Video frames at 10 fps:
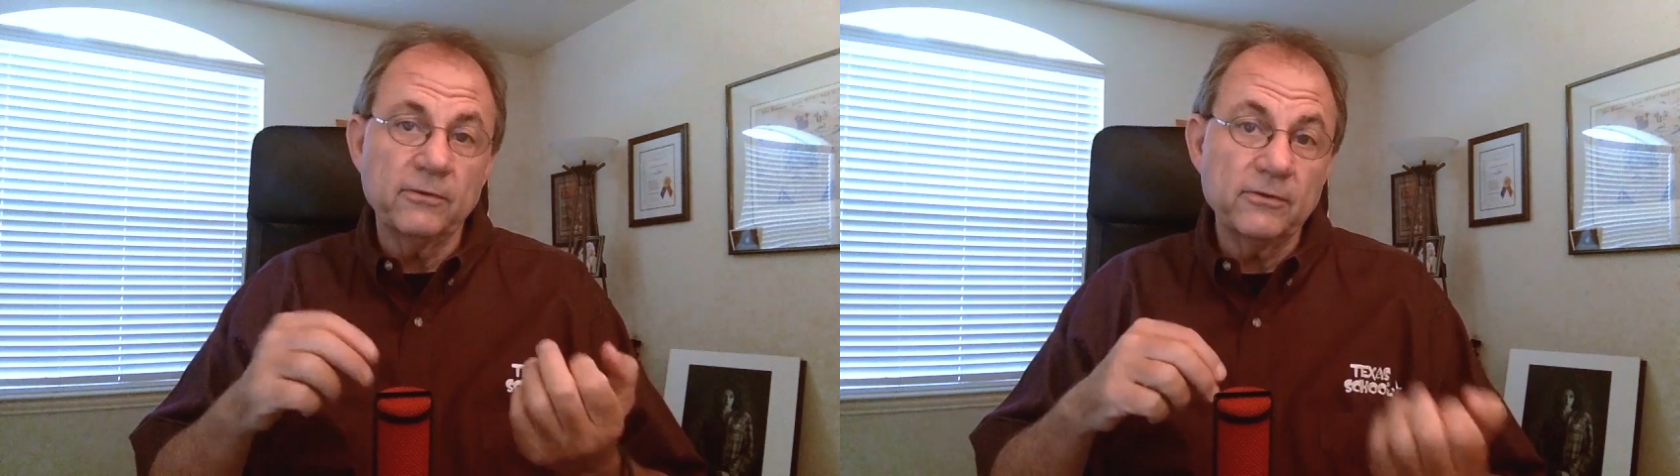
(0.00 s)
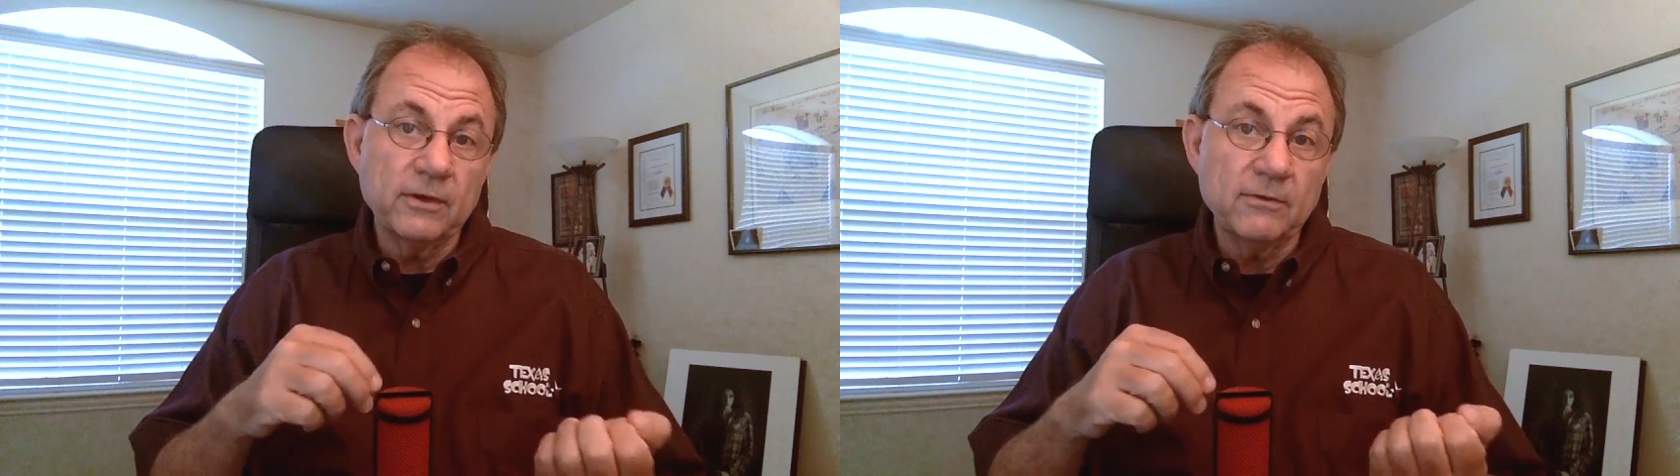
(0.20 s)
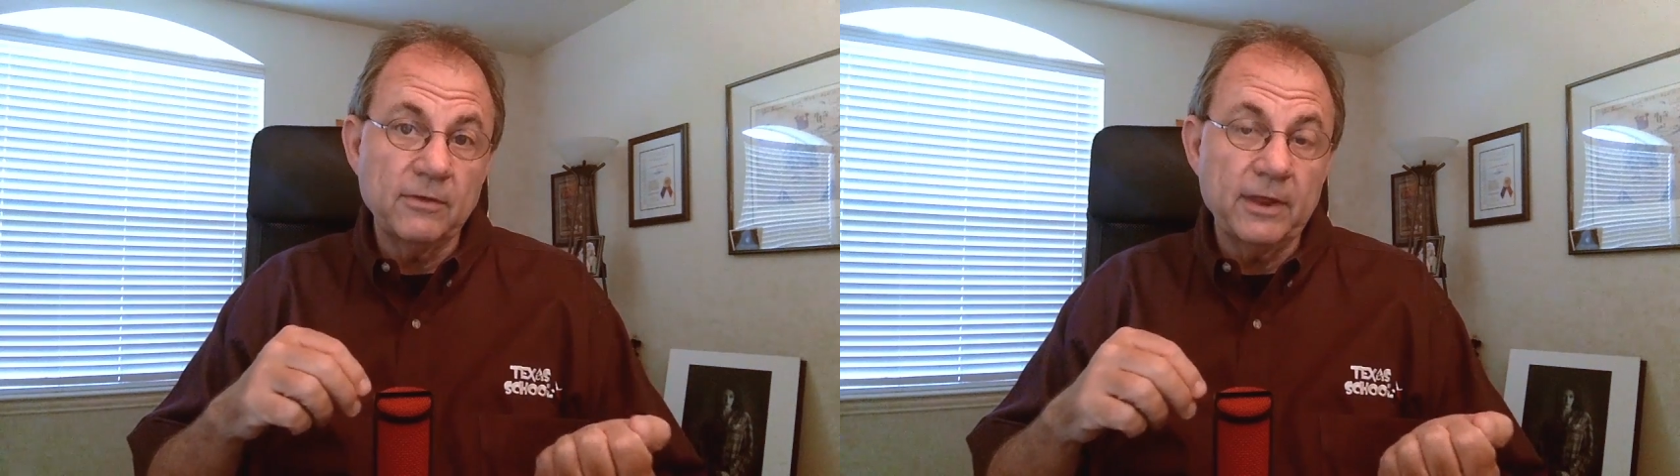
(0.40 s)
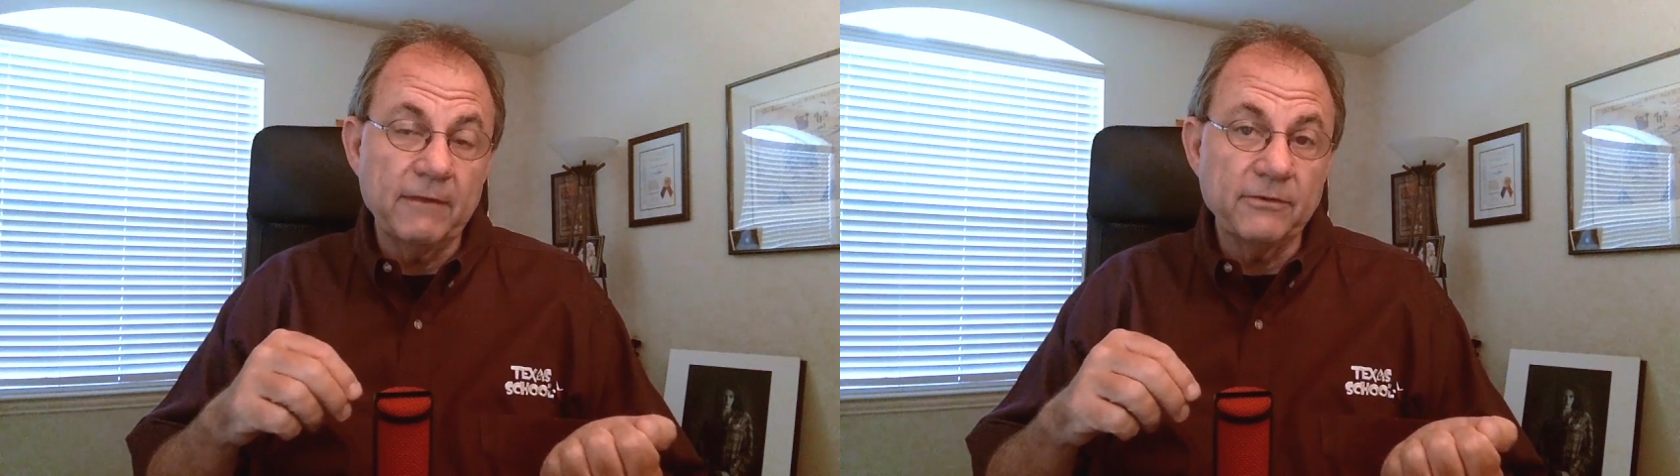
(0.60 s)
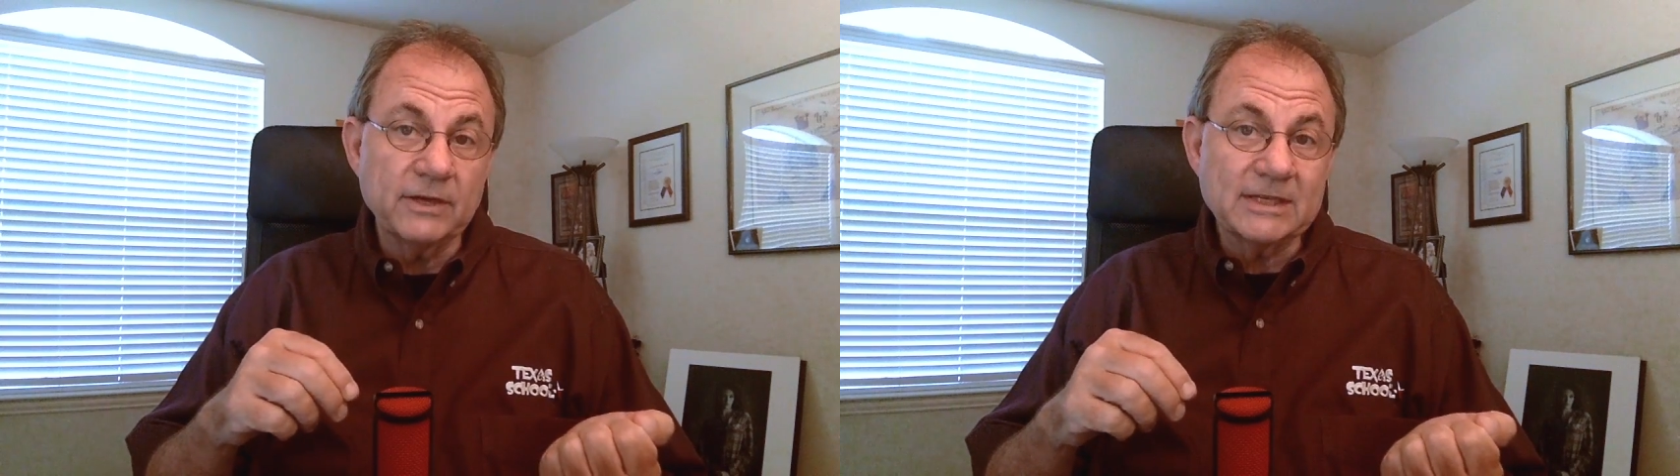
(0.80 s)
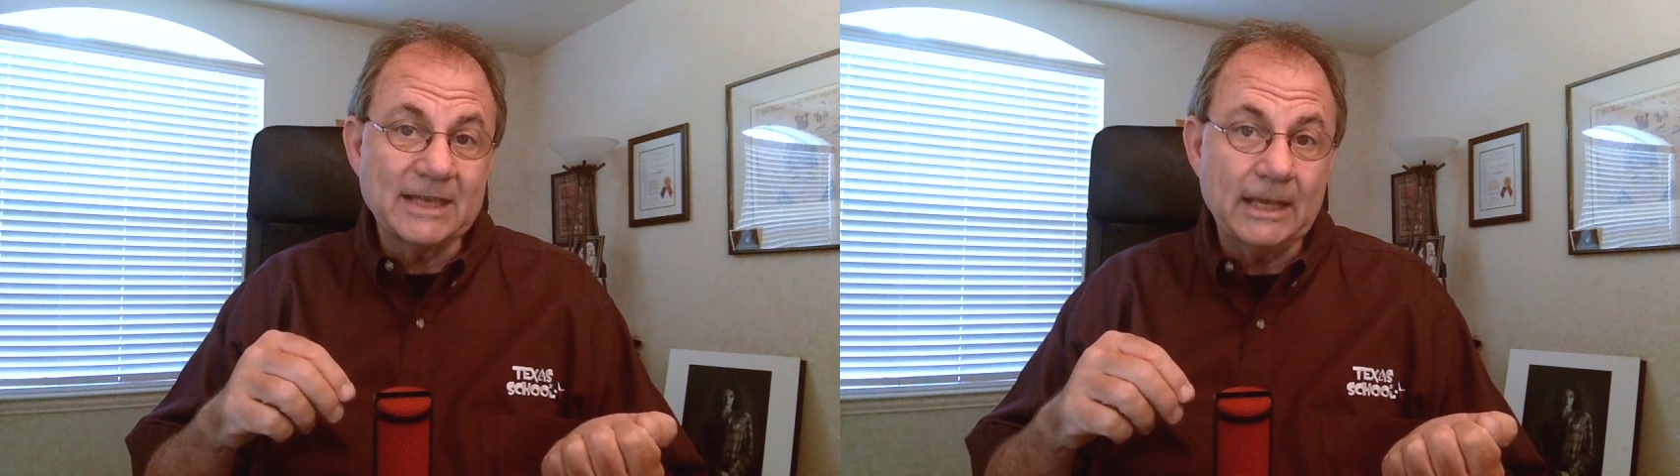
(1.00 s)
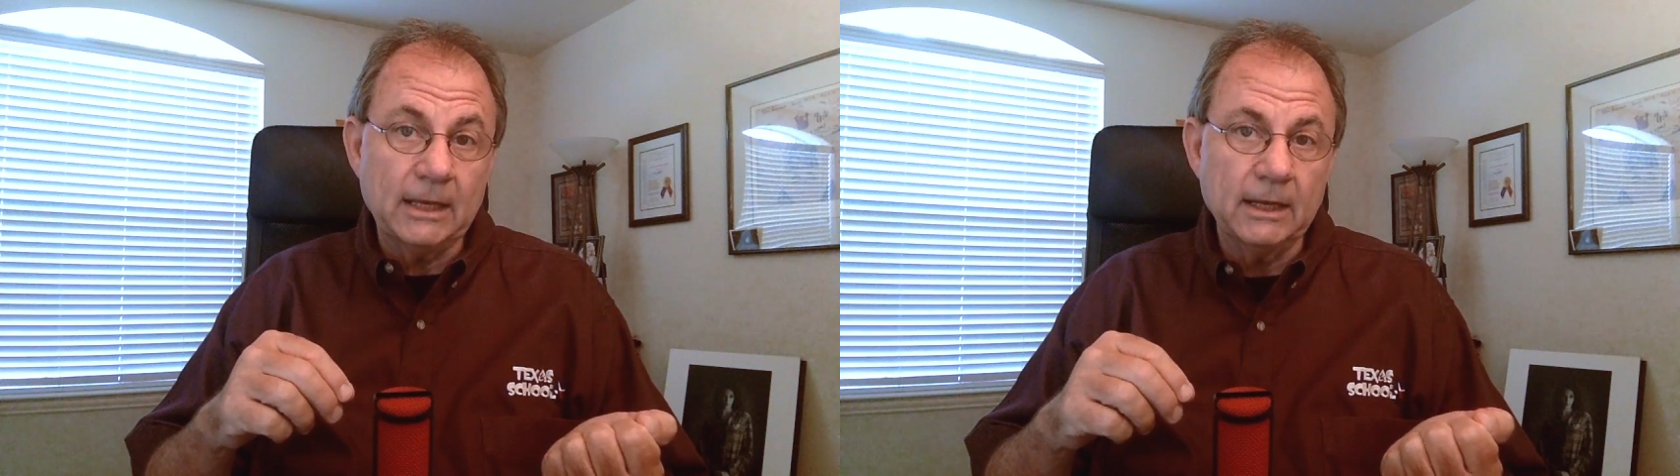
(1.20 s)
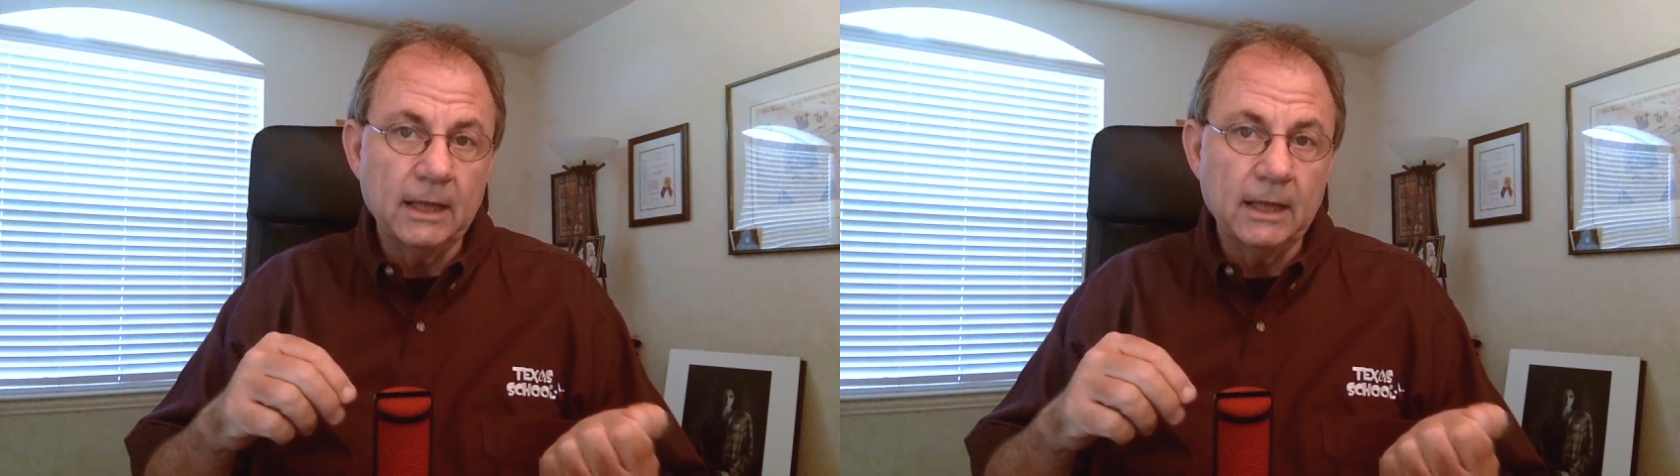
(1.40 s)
a 60 at f16